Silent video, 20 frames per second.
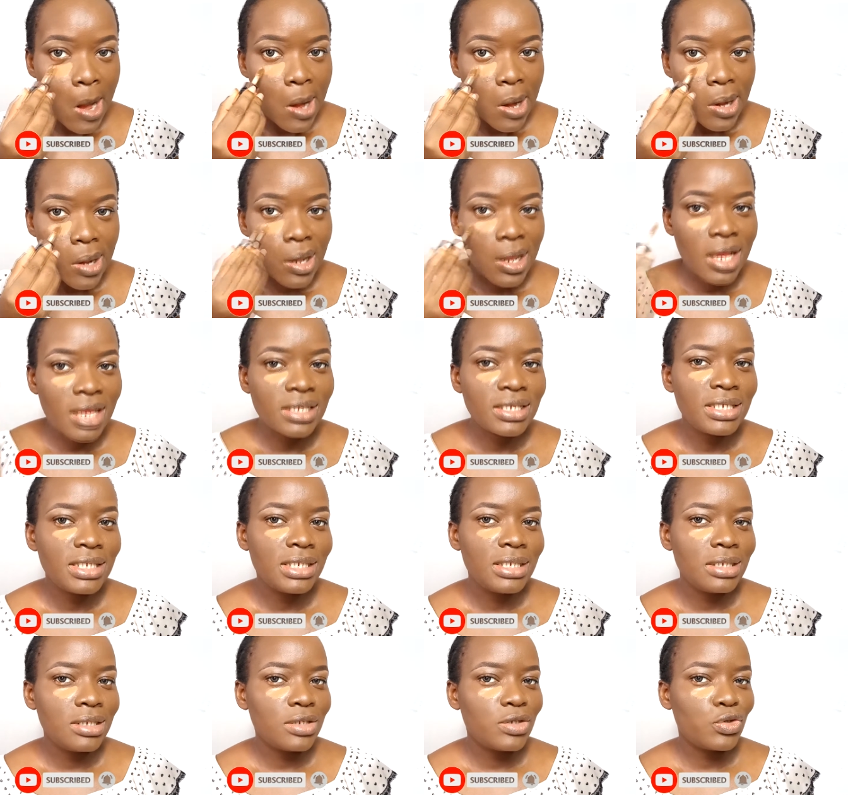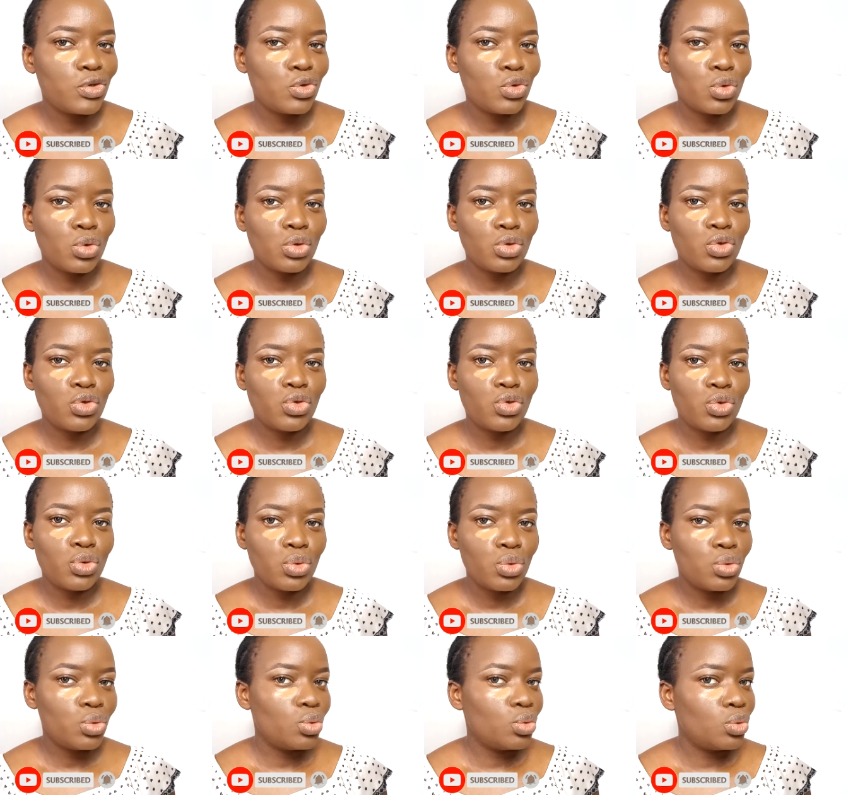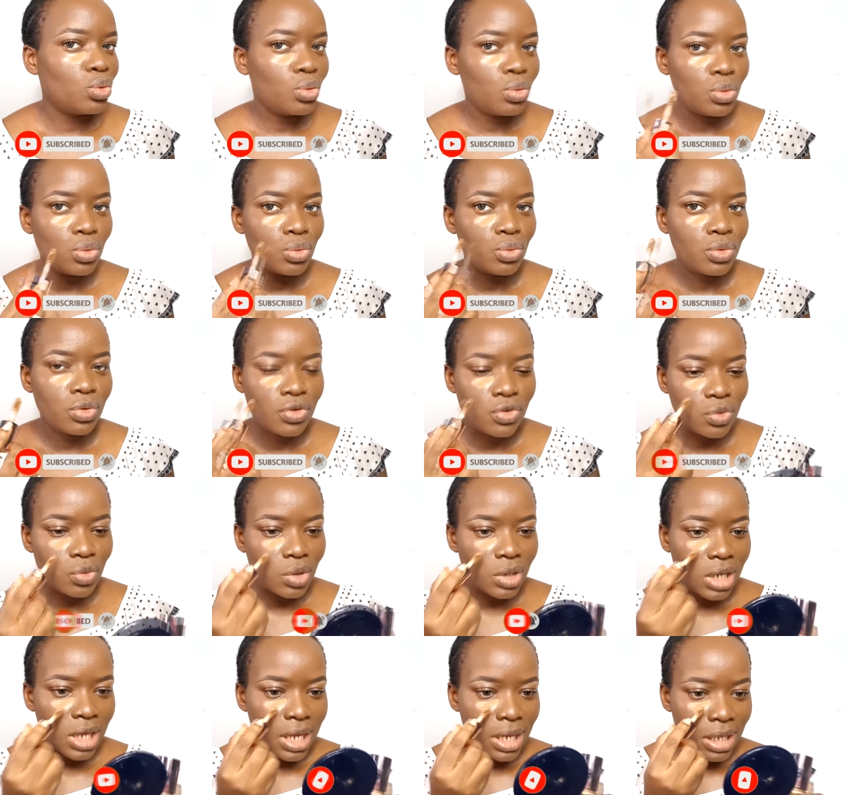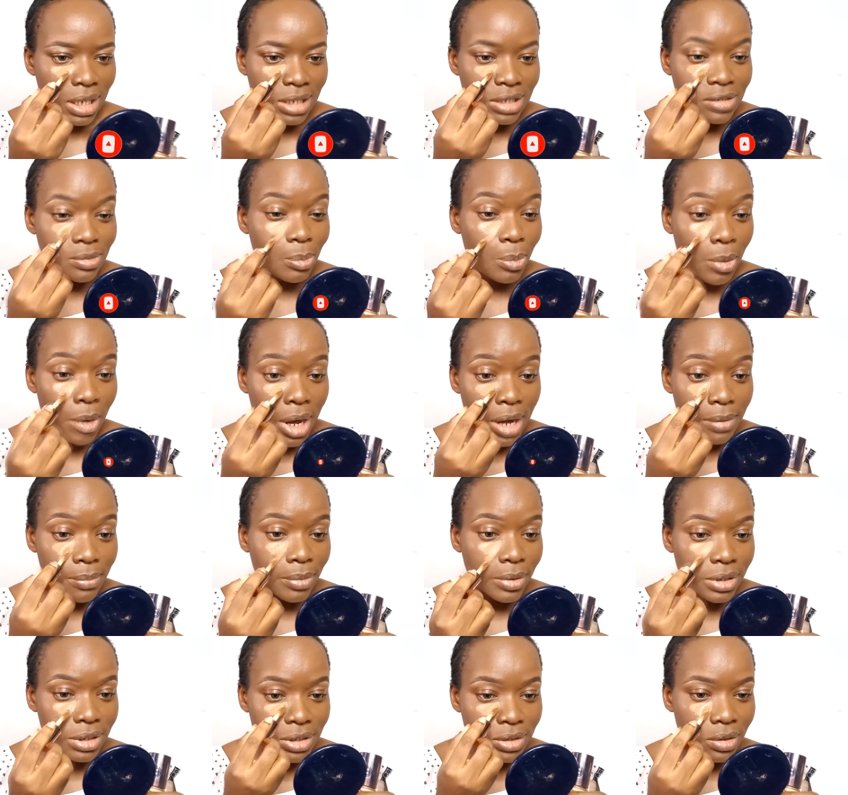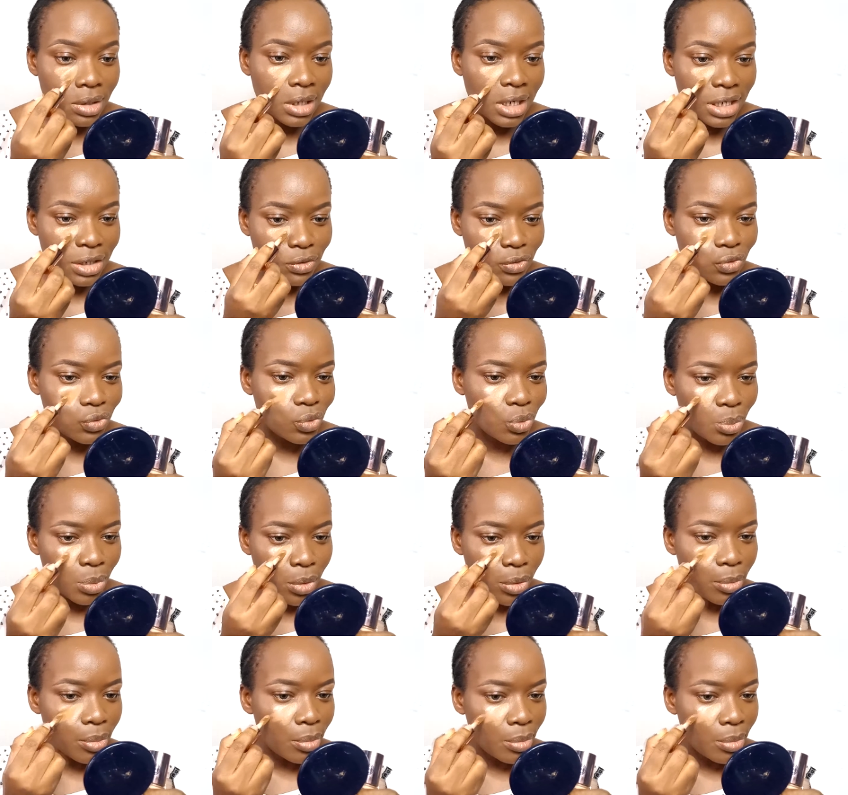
you can see it's not like, it's bright, but it's not like super